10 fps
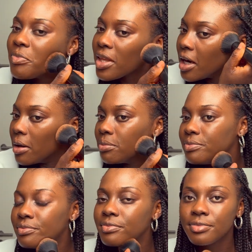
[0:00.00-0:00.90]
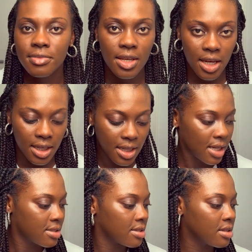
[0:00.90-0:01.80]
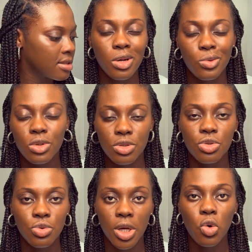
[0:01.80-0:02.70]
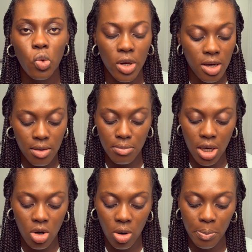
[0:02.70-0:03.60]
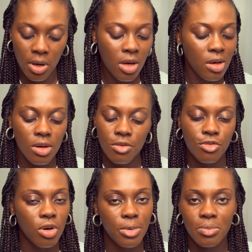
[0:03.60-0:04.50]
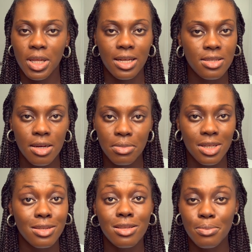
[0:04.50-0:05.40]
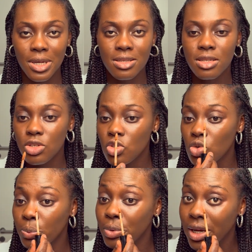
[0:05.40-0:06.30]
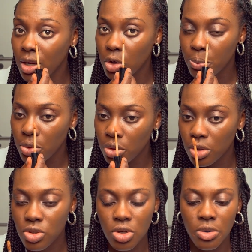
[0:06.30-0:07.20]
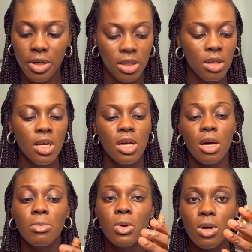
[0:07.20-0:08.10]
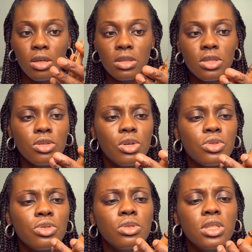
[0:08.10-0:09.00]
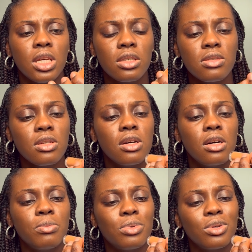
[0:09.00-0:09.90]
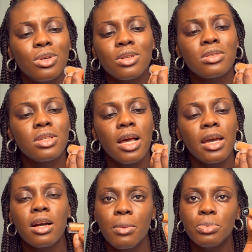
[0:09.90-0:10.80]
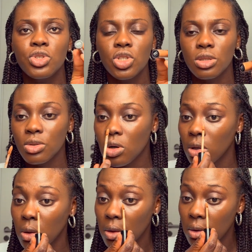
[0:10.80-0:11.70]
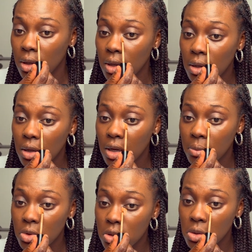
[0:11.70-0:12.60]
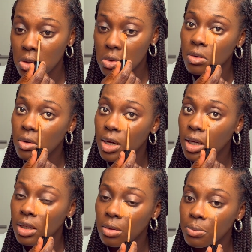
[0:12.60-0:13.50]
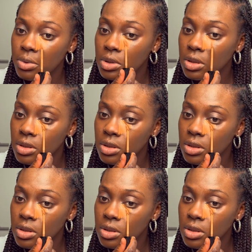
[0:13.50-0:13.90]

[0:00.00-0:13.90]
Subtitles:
Yeah, and that's it. When you want to do a quick makeup for maybe like 10 minutes, the best thing is to bring out your products already. And meanwhile, this is also Nyx product like Capuccino color. I'm just going to go ahead and put this